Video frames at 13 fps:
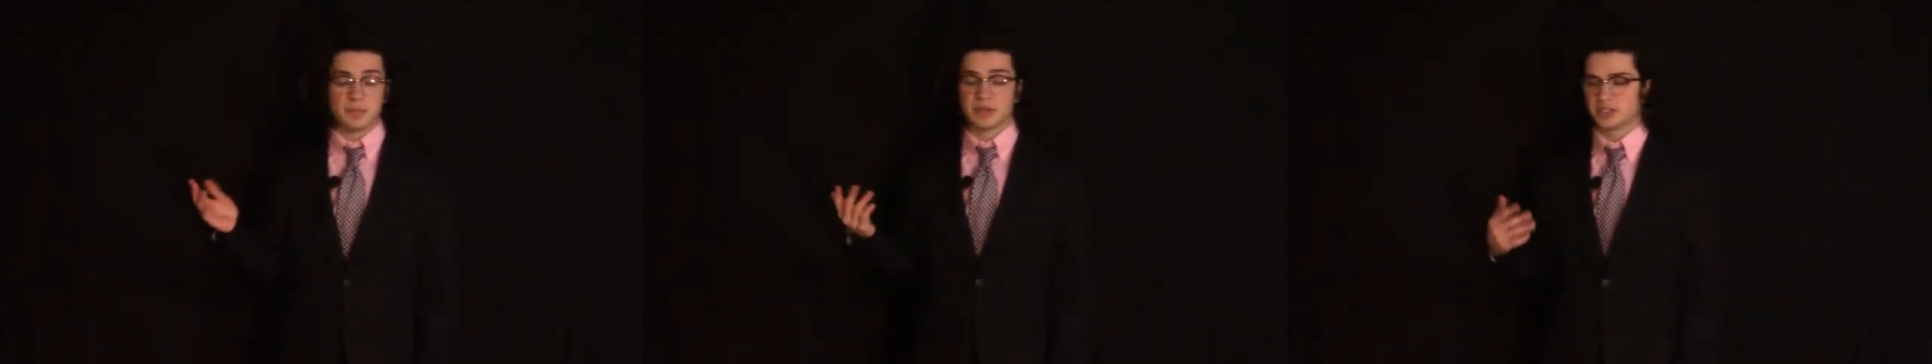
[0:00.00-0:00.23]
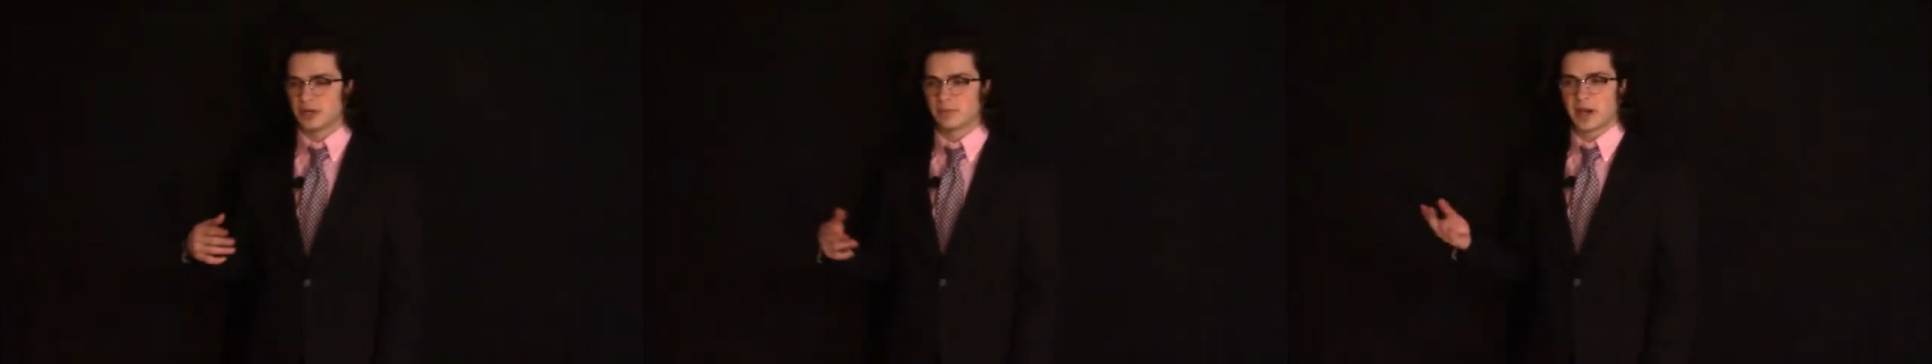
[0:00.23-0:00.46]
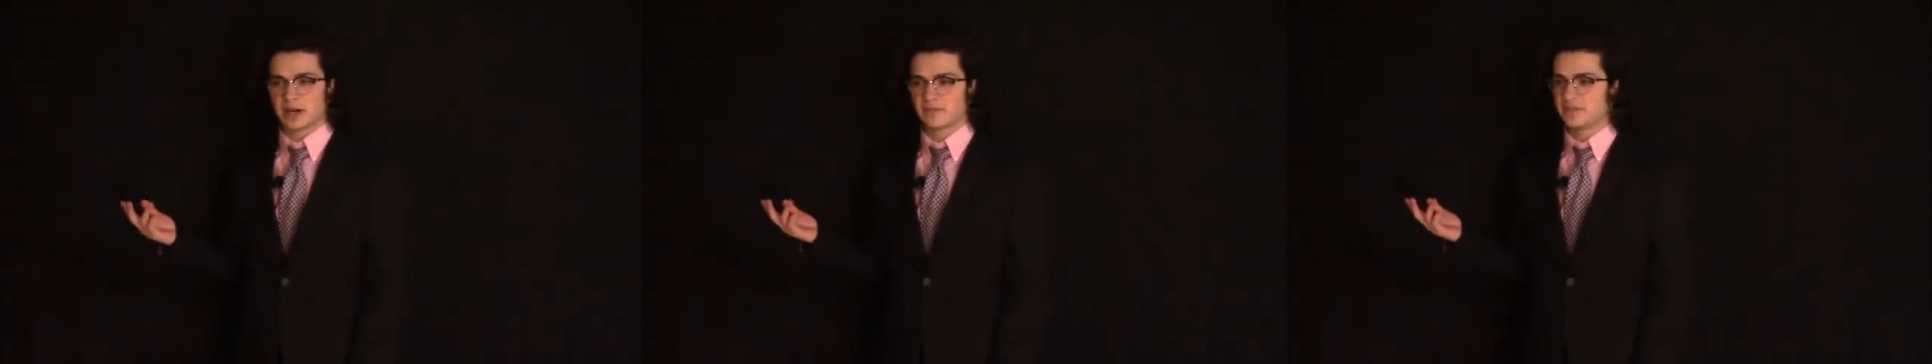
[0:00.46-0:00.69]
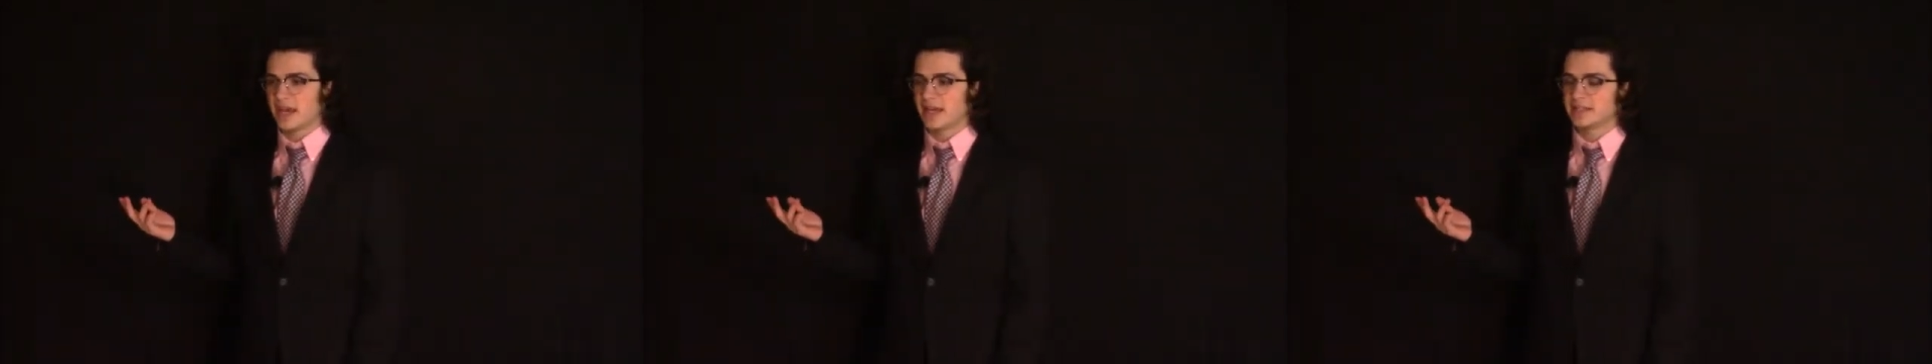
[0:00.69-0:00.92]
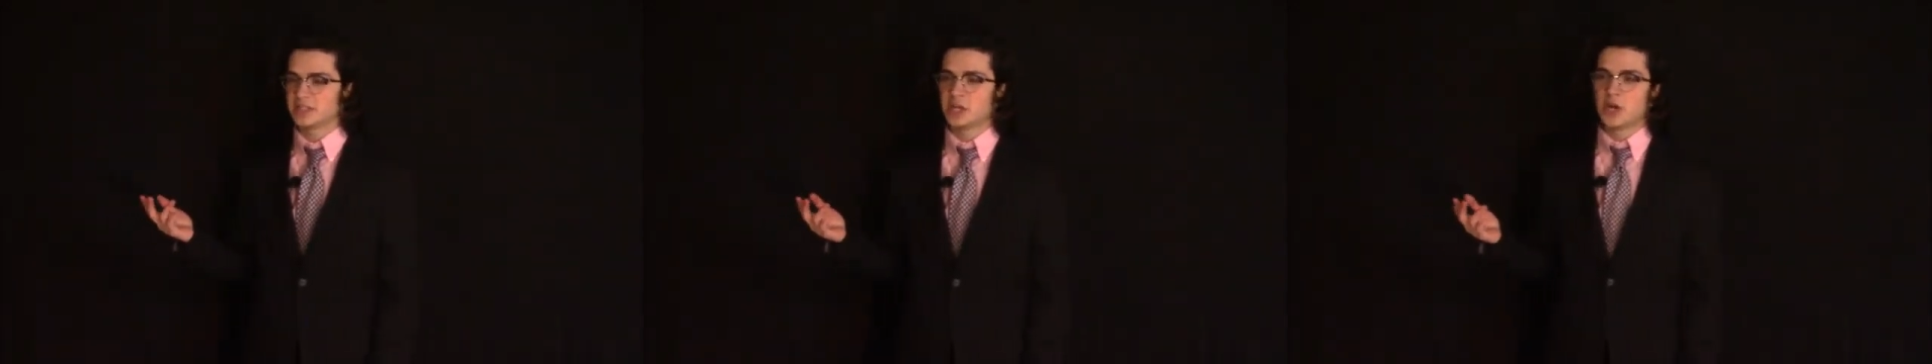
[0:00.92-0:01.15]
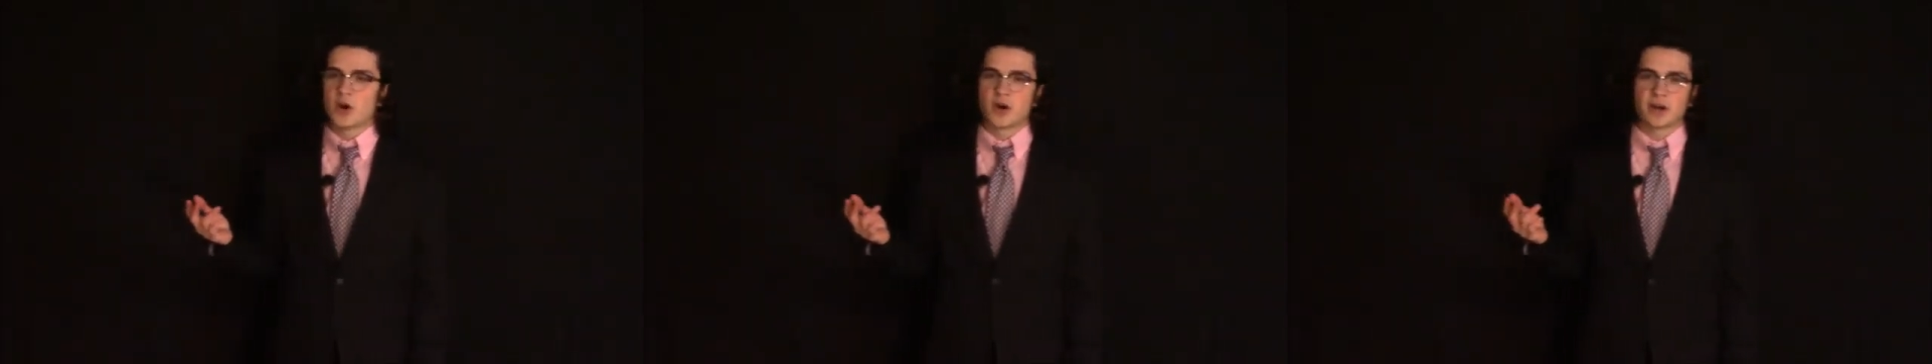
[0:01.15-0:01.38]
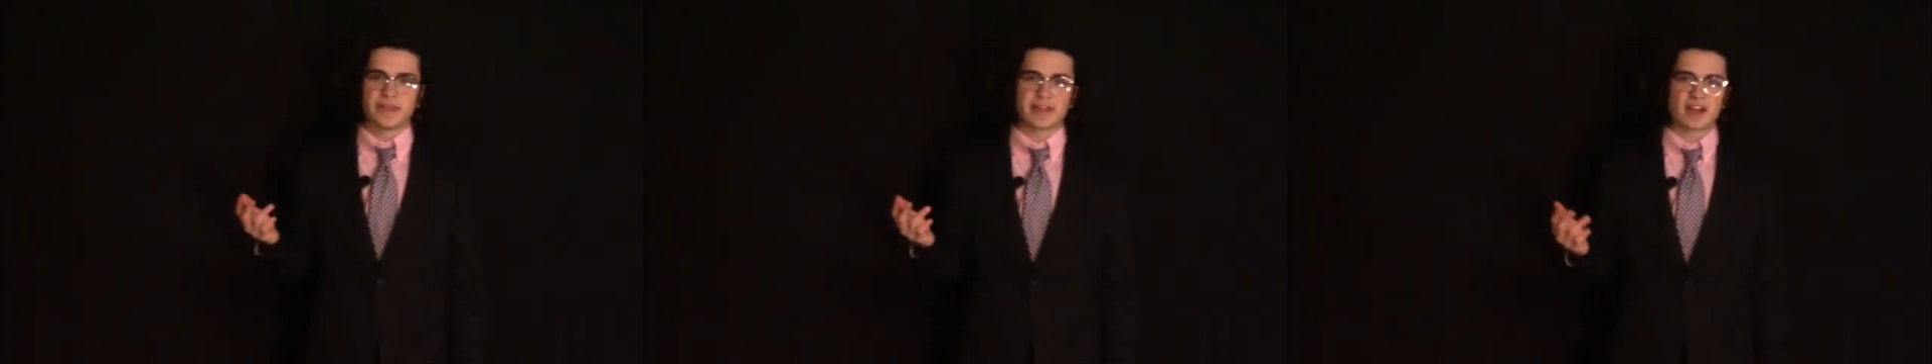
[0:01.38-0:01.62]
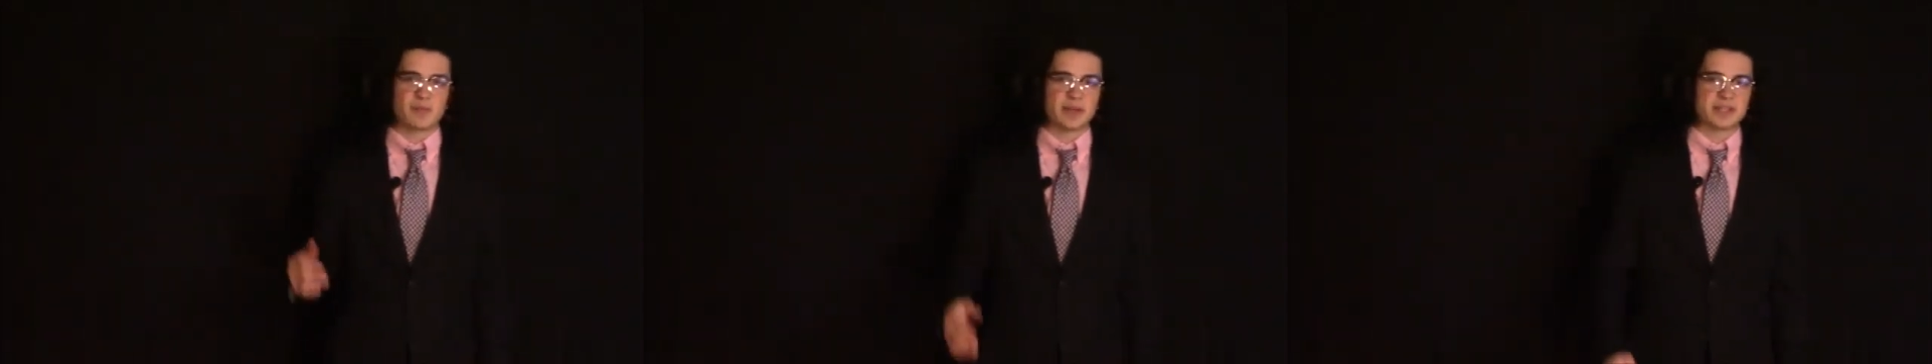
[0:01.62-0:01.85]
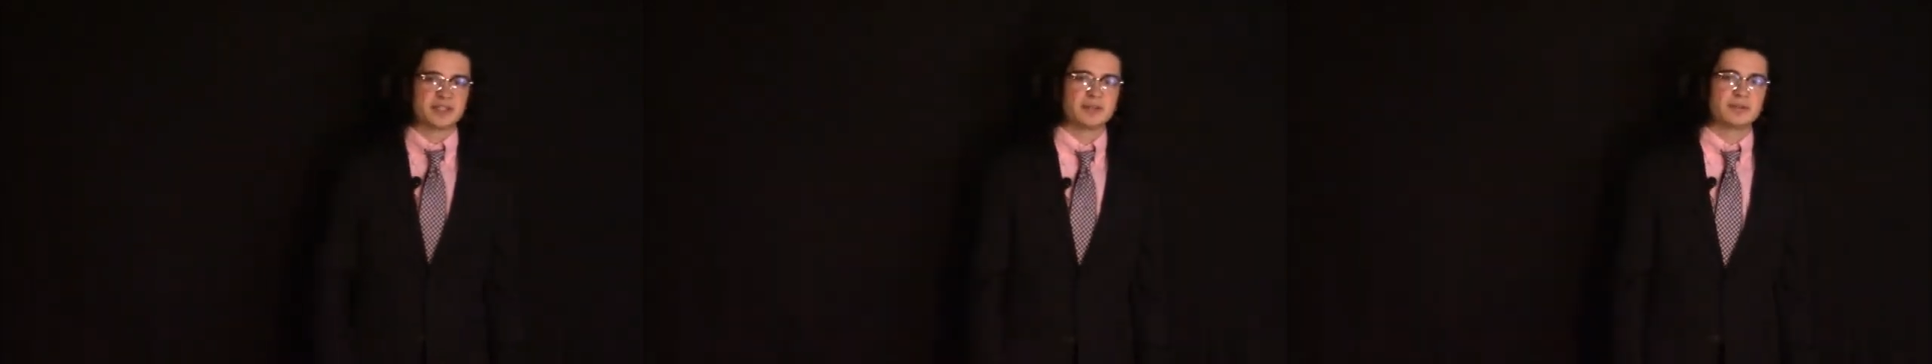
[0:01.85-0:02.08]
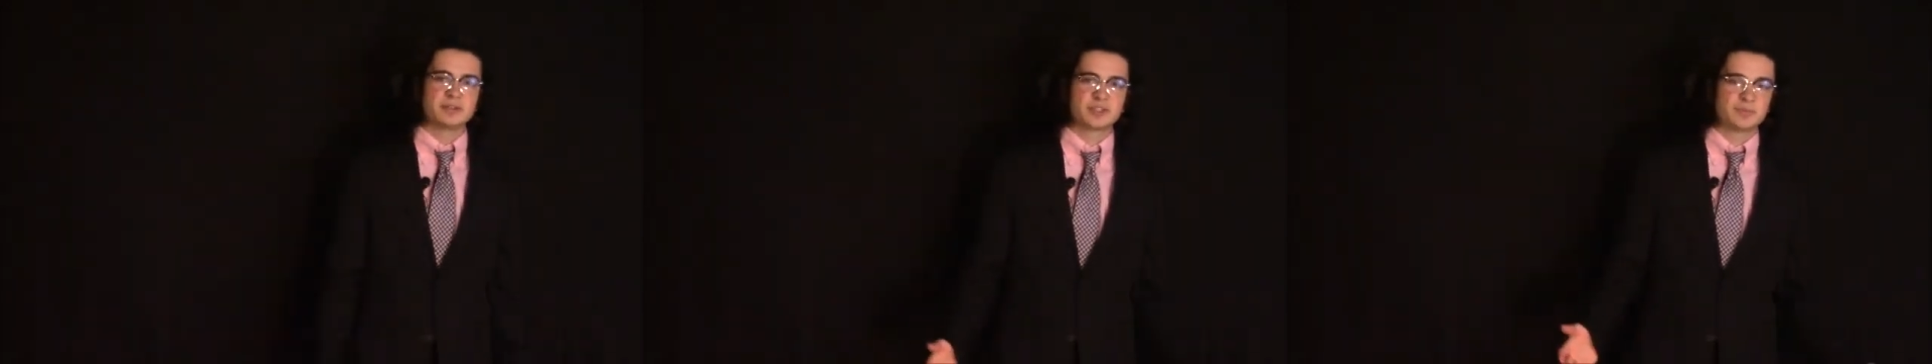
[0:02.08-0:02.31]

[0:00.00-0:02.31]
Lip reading: some kind of dance or anything I've been to.